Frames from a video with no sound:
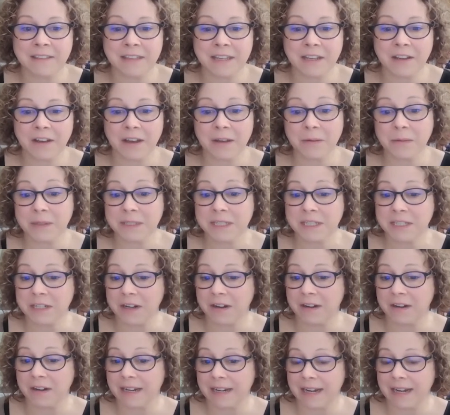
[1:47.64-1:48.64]
I think I will
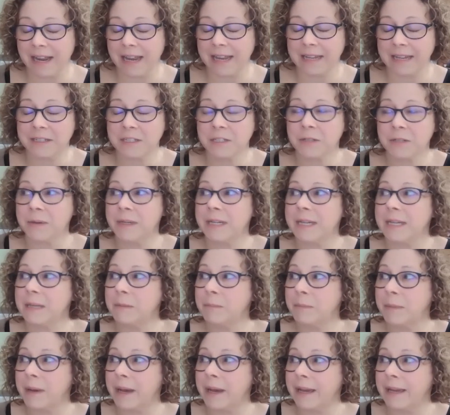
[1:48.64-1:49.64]
start answering it
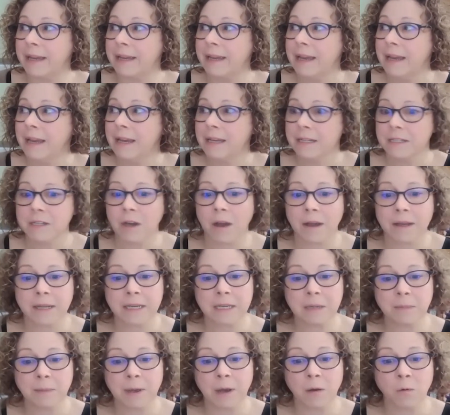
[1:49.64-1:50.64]
by
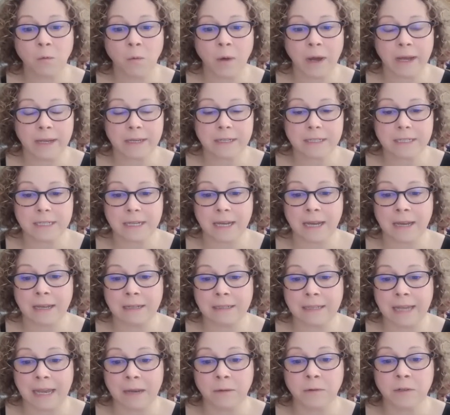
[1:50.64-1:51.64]
talking about what
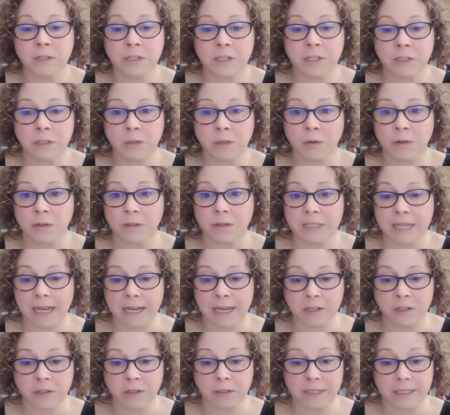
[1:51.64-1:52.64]
language disorders
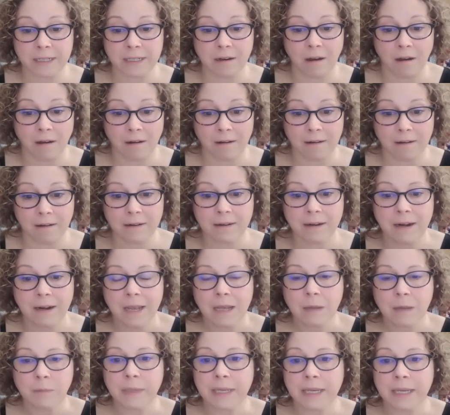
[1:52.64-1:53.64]
actually are,
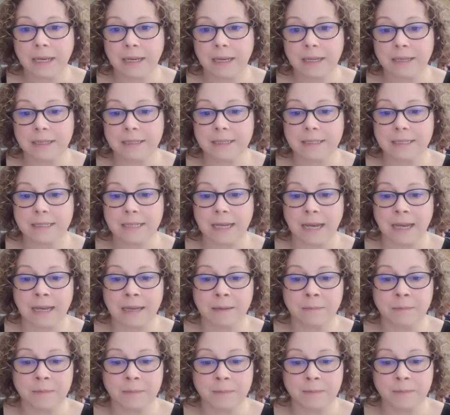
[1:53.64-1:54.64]
because
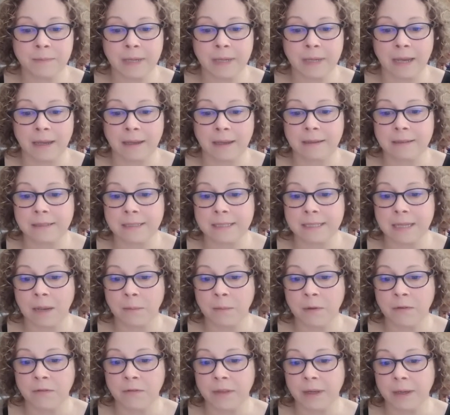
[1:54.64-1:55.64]

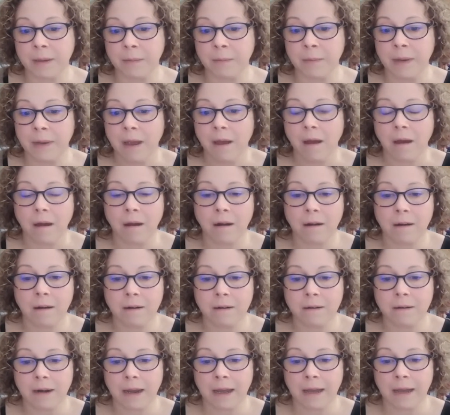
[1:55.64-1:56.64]
some of them
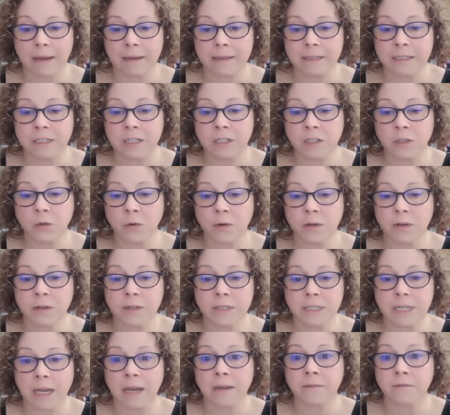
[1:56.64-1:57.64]
are
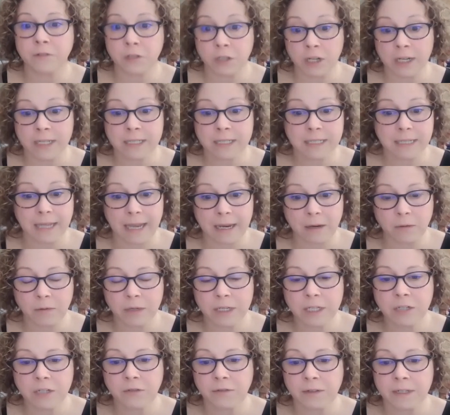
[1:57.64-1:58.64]
disorders of just
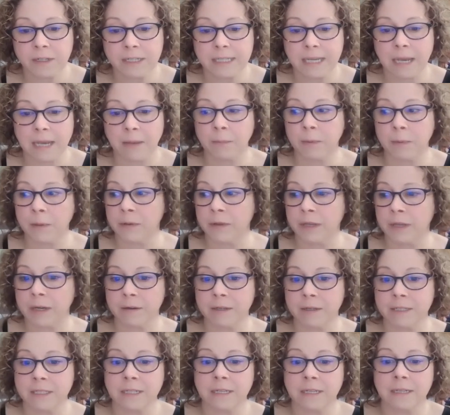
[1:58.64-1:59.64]
language. For example,
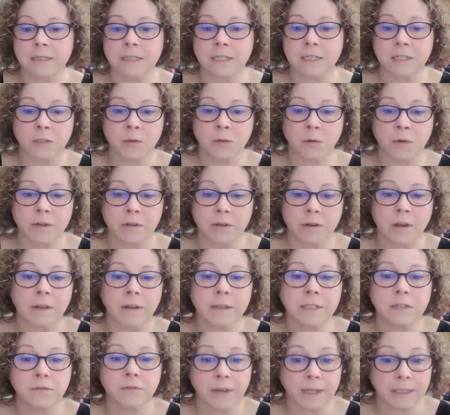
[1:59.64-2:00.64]
there is a disorder
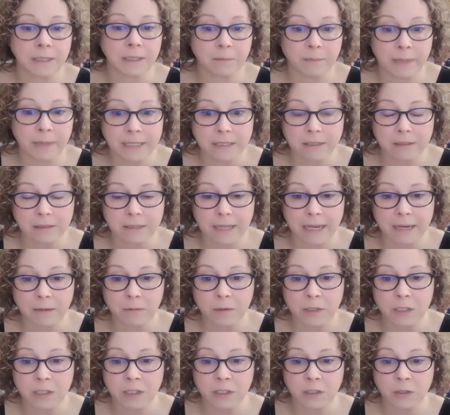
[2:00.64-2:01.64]
called developmental
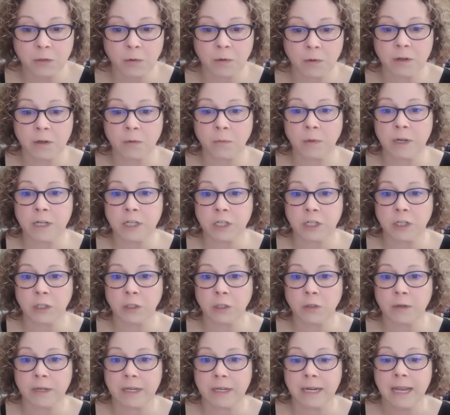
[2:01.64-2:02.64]
language disorder, where
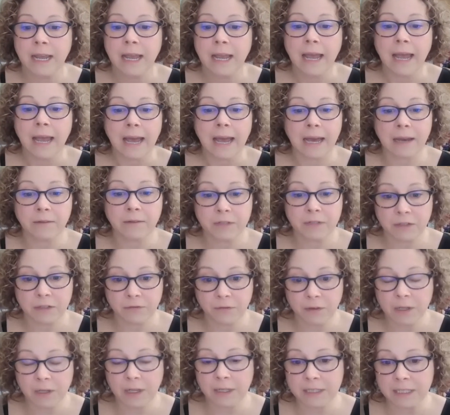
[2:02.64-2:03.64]
children have
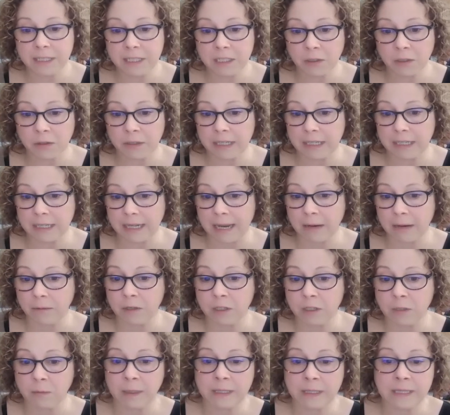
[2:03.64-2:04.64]
difficulties learning
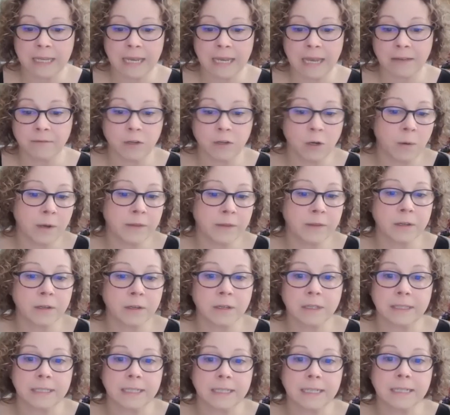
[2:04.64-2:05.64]
language, but they have no
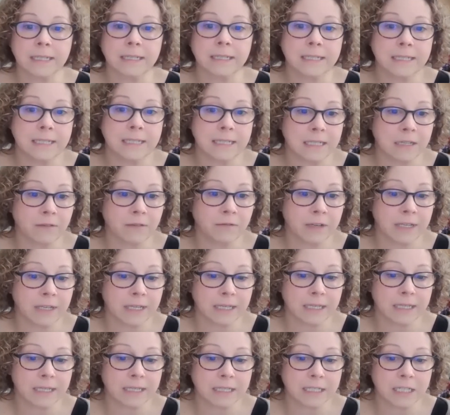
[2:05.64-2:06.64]
other clinically
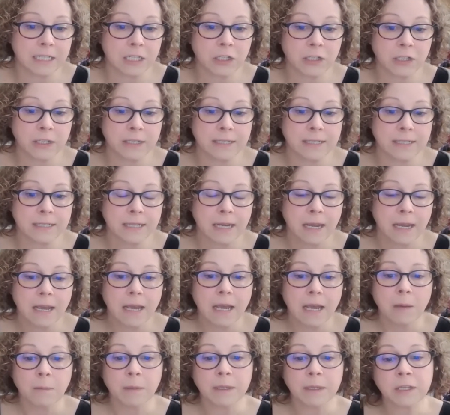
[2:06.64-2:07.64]
significant conditions.
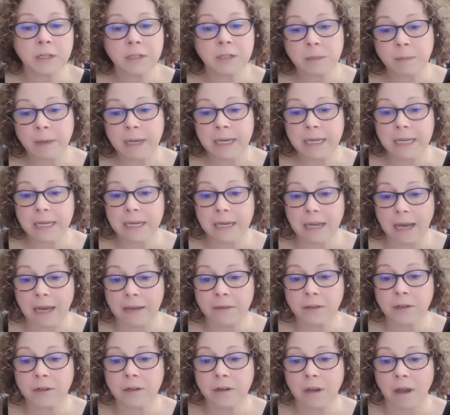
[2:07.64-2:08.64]
But there's many
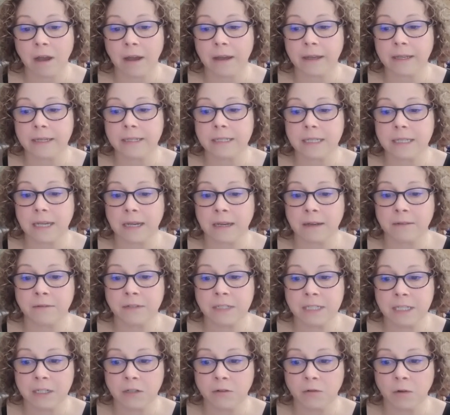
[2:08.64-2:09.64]
other kinds of
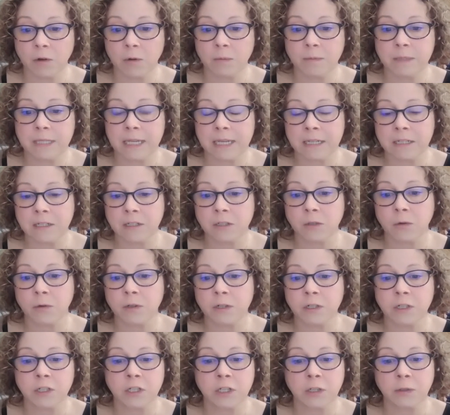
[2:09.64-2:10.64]
syndromes and
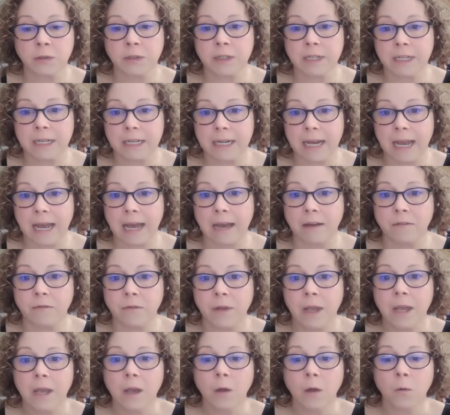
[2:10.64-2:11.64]
disorders children can have
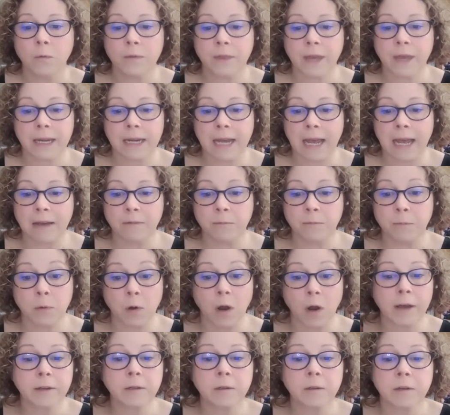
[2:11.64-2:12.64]
that have
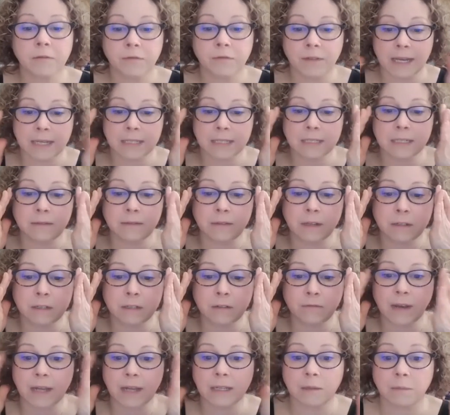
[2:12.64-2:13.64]
broader effects on their
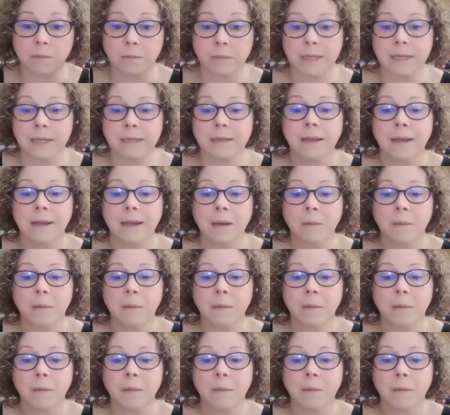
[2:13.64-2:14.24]
development.